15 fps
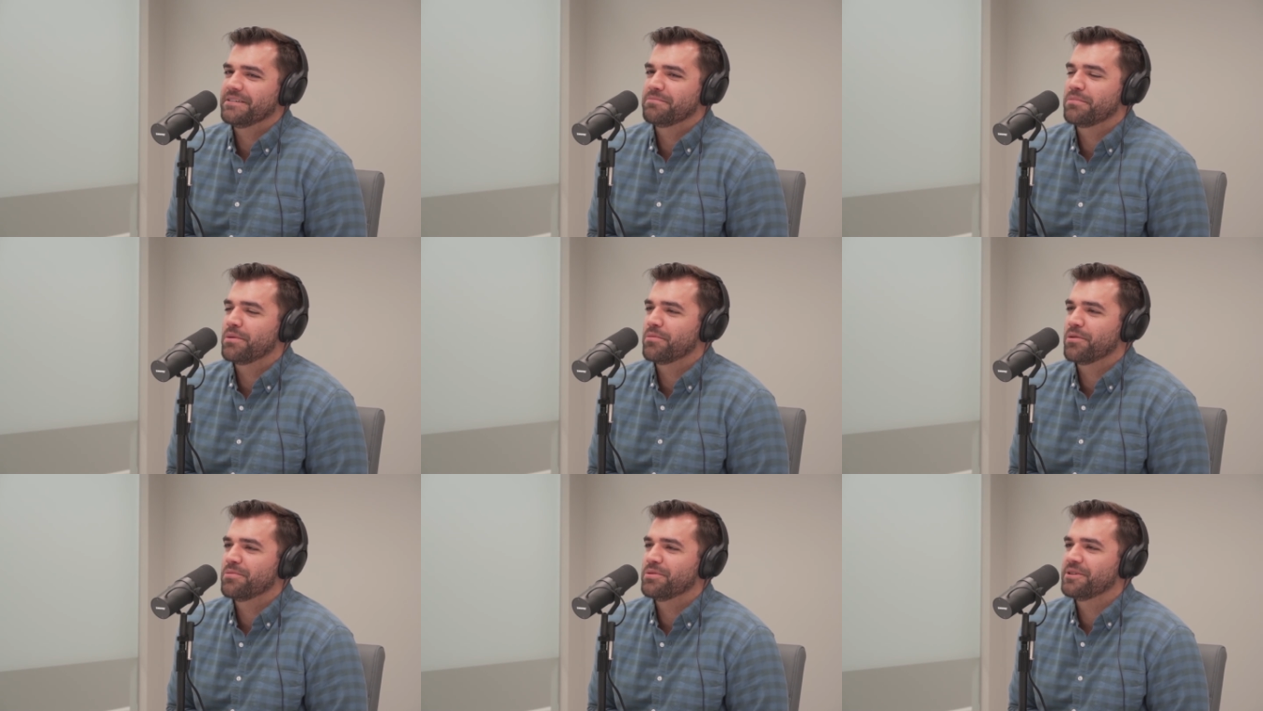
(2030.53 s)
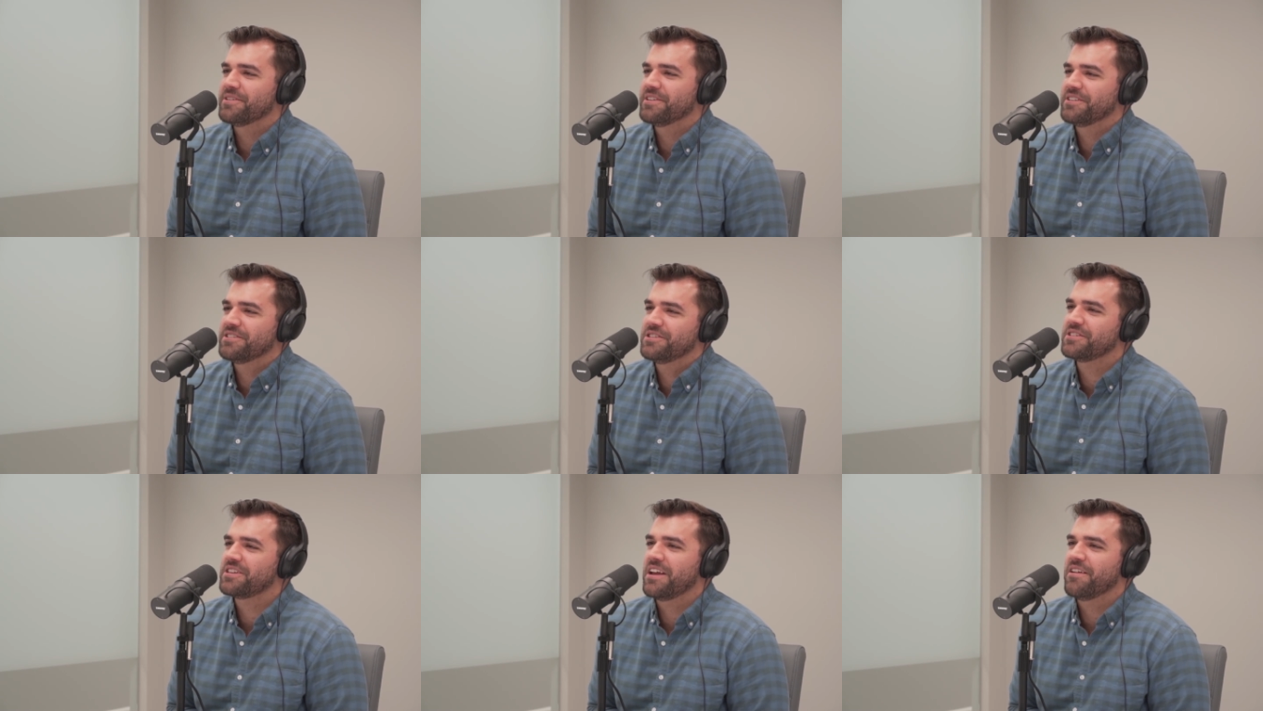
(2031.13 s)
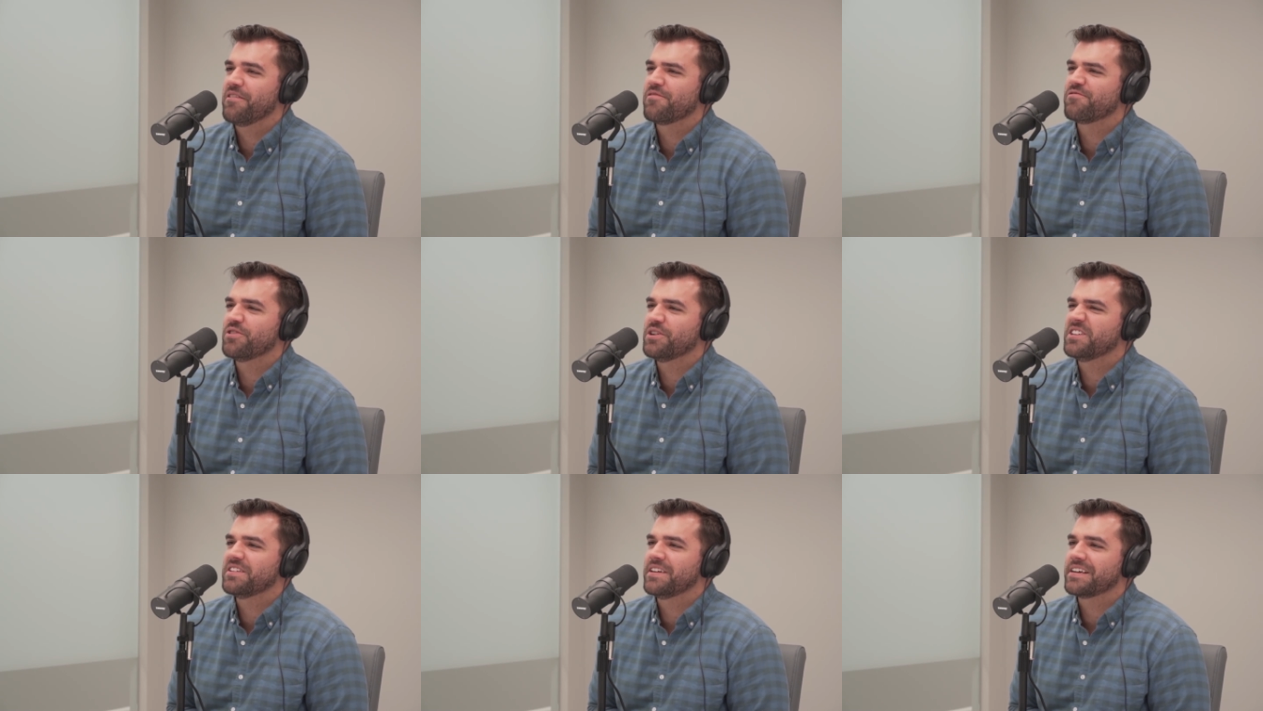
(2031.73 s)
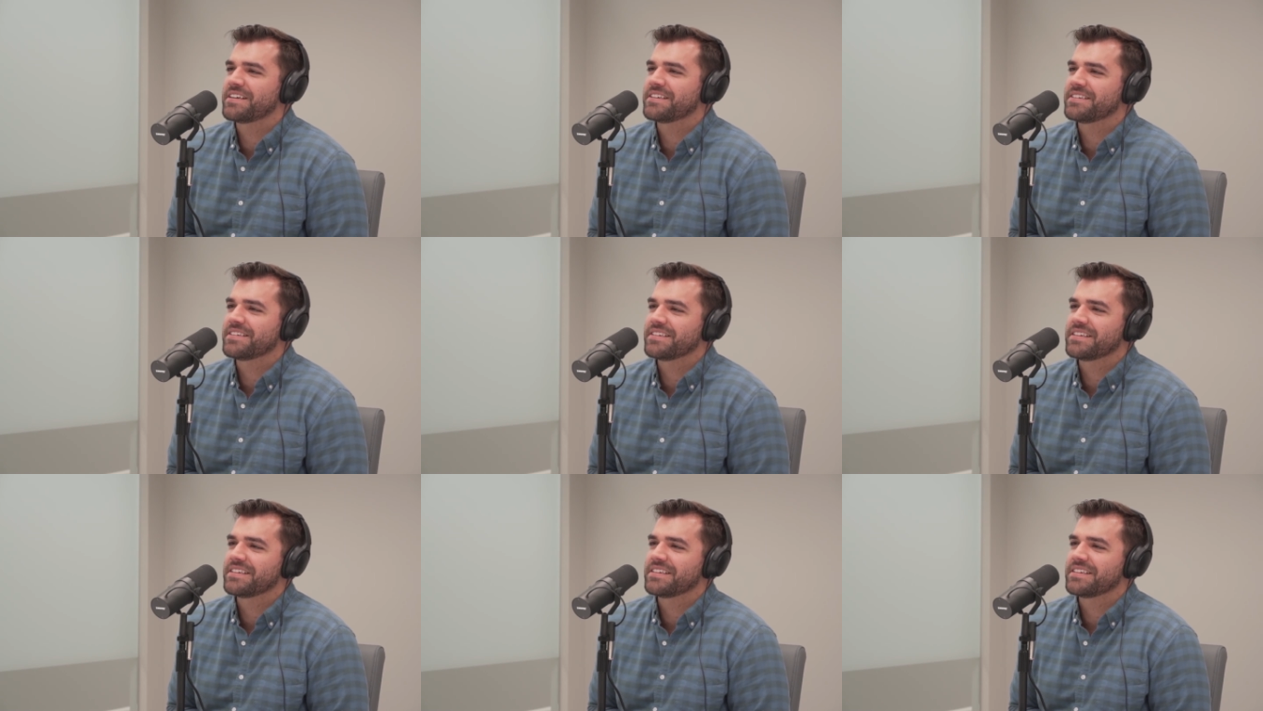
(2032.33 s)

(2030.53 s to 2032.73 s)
memorabilia. It's just kind of a fun, like,